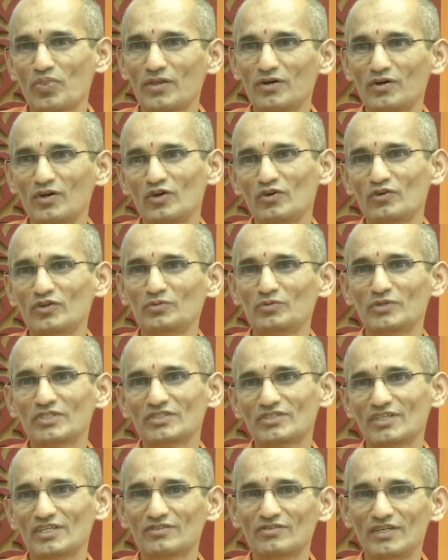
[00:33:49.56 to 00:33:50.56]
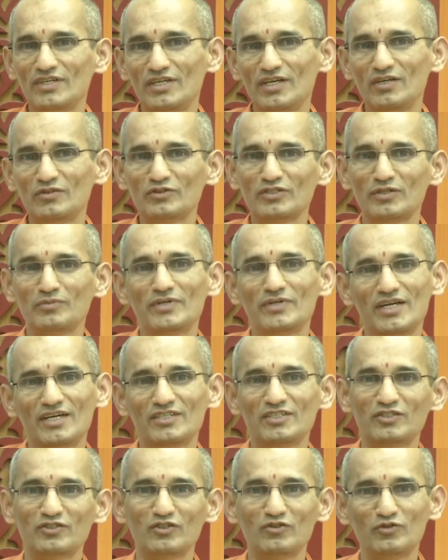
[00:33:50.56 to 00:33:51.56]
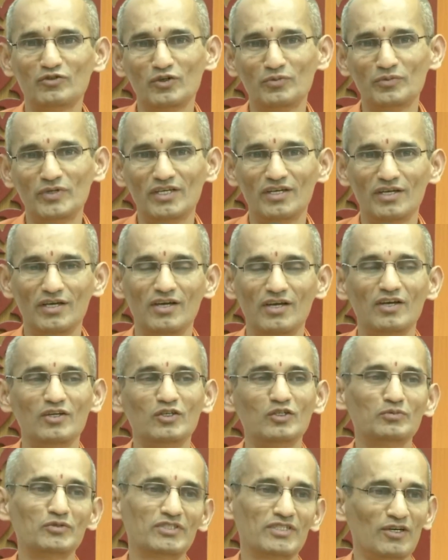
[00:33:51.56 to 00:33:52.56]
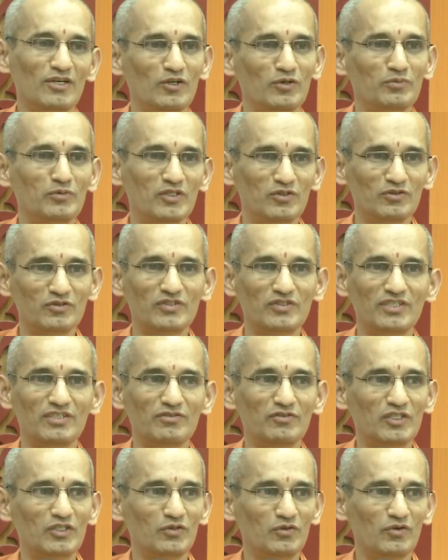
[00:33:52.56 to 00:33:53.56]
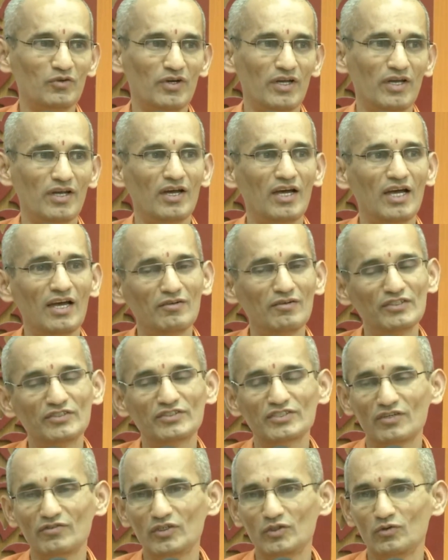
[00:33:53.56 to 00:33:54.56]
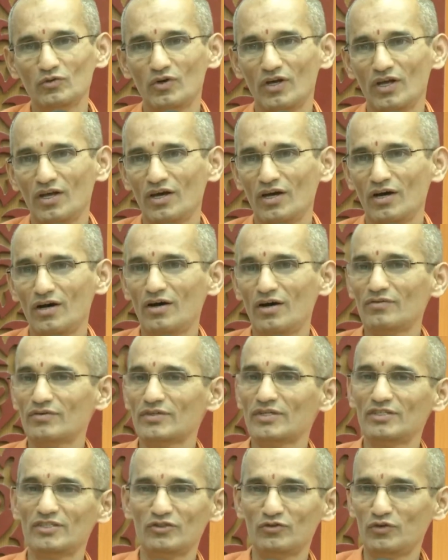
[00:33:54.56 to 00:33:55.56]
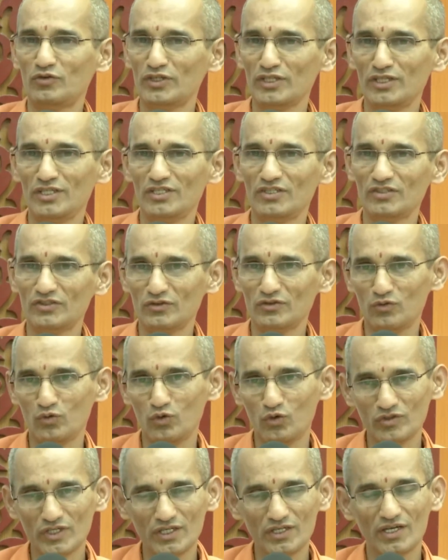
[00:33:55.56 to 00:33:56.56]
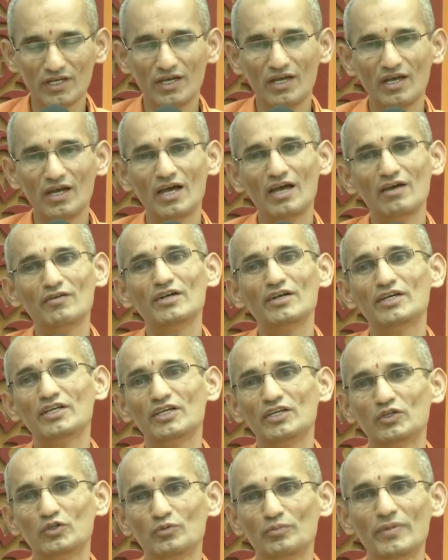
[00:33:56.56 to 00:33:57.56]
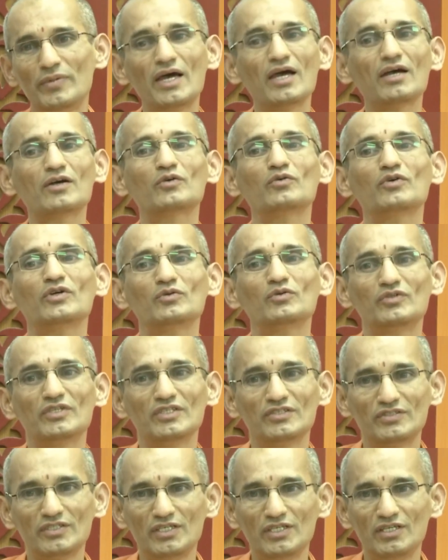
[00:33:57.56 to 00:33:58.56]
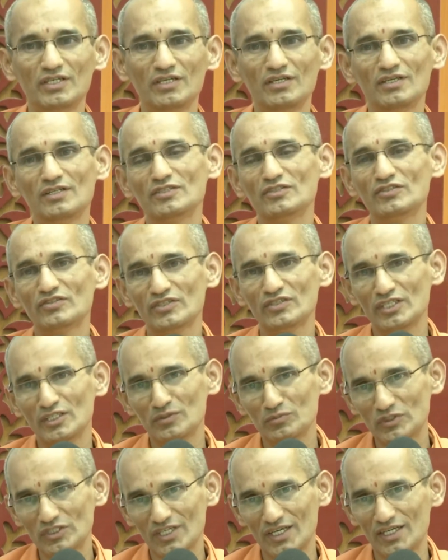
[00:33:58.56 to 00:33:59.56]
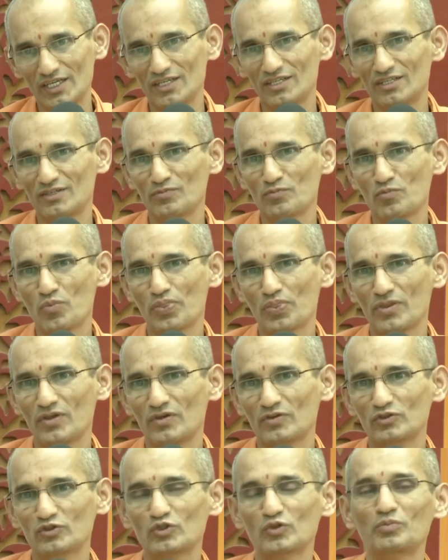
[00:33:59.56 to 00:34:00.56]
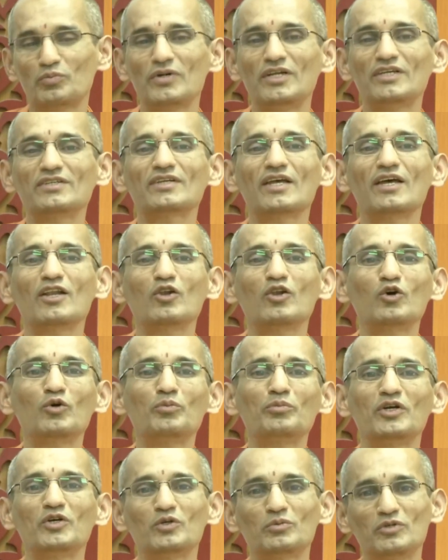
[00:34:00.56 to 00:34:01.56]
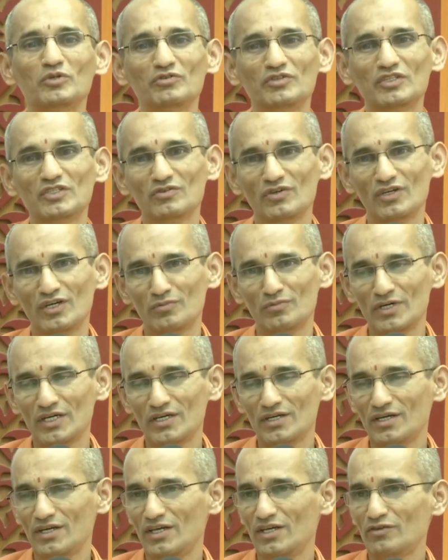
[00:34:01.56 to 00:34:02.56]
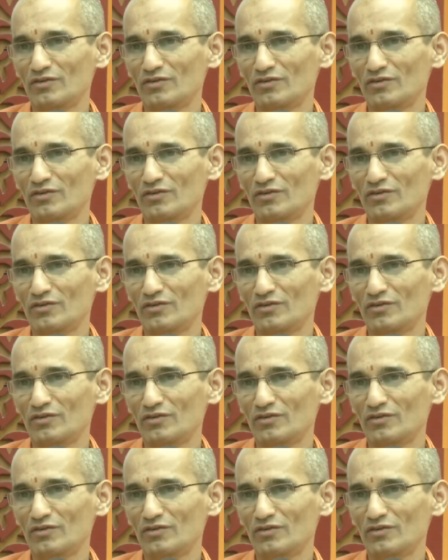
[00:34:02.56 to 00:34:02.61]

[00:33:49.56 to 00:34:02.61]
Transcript: And now you must actually have some gratitude for me. You must allow me to stay with you. I will serve you. After this 14 years are over, I will take you back to Ayodhya city in the same chariot. So please allow me to be with you, Rama.